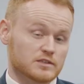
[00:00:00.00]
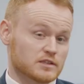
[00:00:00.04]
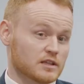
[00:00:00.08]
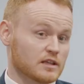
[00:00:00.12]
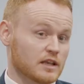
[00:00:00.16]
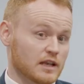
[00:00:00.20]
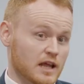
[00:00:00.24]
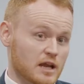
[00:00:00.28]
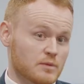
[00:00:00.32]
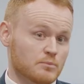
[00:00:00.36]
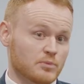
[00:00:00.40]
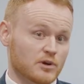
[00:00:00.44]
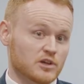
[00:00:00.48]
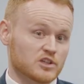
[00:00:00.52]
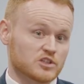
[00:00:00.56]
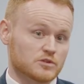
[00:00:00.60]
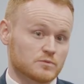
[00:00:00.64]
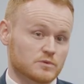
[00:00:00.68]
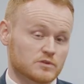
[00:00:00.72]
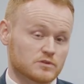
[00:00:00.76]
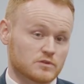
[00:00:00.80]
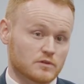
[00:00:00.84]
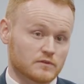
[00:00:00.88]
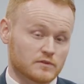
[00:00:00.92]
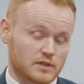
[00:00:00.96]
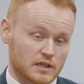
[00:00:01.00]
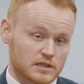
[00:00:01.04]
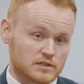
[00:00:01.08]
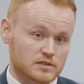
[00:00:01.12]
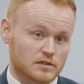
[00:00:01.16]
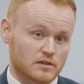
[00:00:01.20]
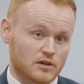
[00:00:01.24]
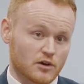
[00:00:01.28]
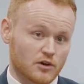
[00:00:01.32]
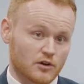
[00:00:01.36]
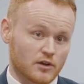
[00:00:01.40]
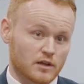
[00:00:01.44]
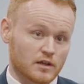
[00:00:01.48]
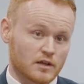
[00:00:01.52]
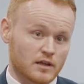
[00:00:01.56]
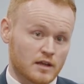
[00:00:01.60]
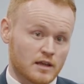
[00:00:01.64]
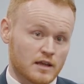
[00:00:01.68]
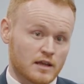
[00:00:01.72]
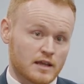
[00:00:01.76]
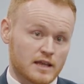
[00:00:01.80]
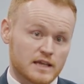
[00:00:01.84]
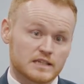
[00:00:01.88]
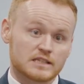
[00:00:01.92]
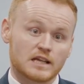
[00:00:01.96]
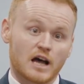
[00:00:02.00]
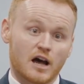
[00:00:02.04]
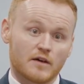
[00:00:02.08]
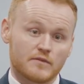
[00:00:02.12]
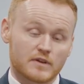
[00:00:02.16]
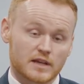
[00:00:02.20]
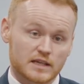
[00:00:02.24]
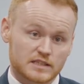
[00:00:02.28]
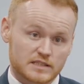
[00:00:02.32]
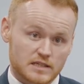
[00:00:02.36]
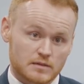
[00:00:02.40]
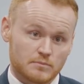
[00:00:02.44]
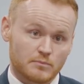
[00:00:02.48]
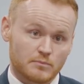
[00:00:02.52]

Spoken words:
us that the 9 principles of teaching and learning is having its